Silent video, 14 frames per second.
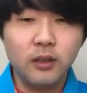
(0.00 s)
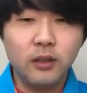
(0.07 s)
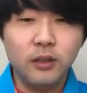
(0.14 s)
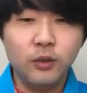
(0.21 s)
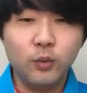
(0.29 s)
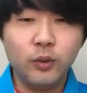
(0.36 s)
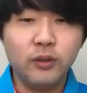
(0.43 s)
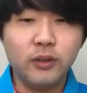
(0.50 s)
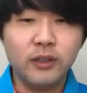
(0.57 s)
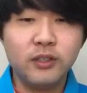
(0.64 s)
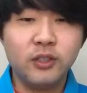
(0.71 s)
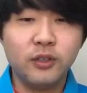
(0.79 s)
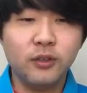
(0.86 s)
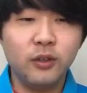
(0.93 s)
you wouldn't
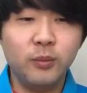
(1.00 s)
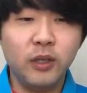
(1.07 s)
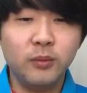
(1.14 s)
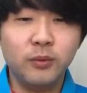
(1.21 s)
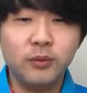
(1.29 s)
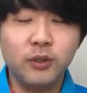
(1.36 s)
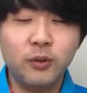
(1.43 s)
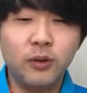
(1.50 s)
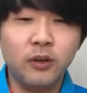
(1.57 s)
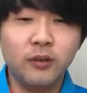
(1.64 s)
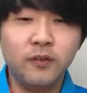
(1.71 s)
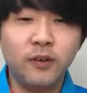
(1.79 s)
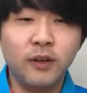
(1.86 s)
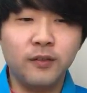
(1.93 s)
necessarily be able to
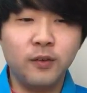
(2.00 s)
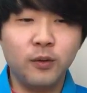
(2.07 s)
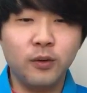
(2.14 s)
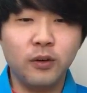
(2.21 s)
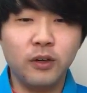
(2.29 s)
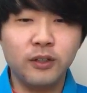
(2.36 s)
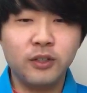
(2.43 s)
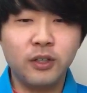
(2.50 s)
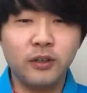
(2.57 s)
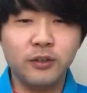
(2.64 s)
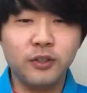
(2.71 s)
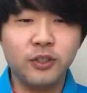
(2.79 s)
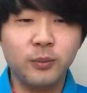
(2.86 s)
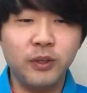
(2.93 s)
qualify for a
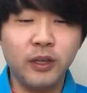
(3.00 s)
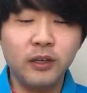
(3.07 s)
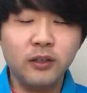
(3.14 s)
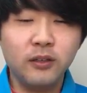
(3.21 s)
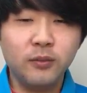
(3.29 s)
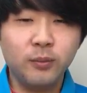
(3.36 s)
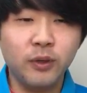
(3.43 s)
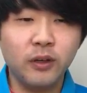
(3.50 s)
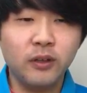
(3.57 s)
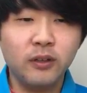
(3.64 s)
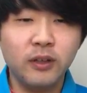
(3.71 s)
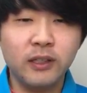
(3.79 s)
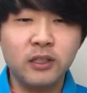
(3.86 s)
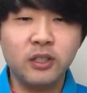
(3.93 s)
scholarship yet, but
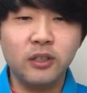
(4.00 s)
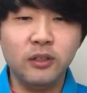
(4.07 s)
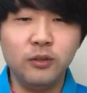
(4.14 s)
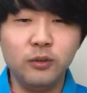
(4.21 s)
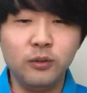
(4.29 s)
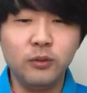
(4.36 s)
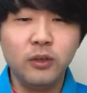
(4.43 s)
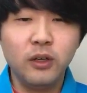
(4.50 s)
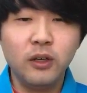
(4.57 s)
let's say you